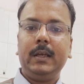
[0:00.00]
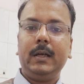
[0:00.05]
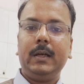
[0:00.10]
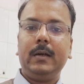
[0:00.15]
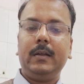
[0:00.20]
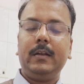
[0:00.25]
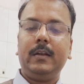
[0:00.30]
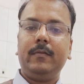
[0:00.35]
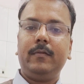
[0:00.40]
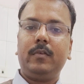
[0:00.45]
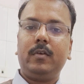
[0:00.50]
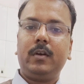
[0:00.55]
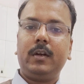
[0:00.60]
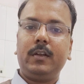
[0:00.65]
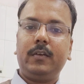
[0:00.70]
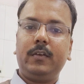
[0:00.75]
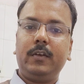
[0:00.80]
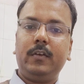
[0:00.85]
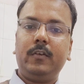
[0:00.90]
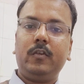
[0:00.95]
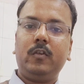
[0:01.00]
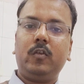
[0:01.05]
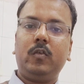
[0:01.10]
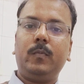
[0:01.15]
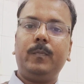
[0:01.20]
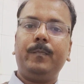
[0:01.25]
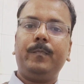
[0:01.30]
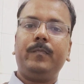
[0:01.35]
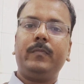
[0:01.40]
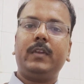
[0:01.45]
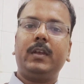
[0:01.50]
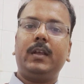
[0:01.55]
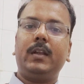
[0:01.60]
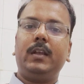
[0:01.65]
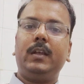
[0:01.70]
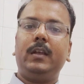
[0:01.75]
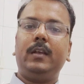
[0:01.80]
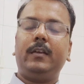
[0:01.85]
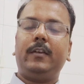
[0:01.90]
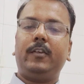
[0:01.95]
Nephrotic syndrome,
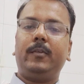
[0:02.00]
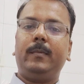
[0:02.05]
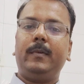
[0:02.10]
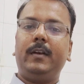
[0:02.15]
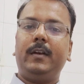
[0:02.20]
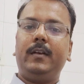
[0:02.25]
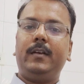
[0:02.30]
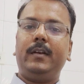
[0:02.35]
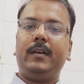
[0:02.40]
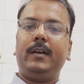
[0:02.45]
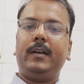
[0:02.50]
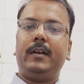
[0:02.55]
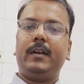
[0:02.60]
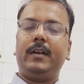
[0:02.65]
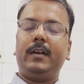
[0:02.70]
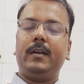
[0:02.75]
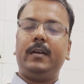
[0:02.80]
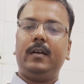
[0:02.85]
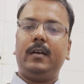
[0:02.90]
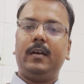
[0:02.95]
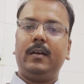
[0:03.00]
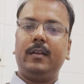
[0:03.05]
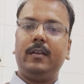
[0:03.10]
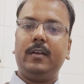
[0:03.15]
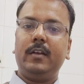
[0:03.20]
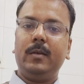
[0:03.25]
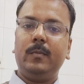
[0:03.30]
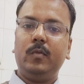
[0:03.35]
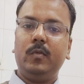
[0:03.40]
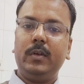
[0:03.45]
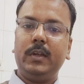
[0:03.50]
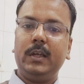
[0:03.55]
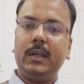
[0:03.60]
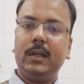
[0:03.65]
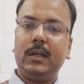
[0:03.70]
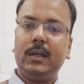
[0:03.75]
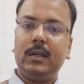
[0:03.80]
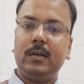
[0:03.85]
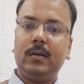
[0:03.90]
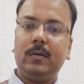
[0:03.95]
any respiratory related, either
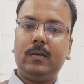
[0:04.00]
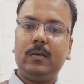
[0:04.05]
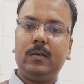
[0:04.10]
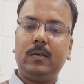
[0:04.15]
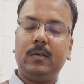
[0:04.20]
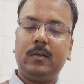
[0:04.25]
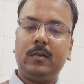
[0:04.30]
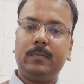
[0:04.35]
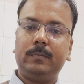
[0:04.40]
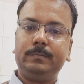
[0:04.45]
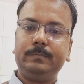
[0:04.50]
pneumonia or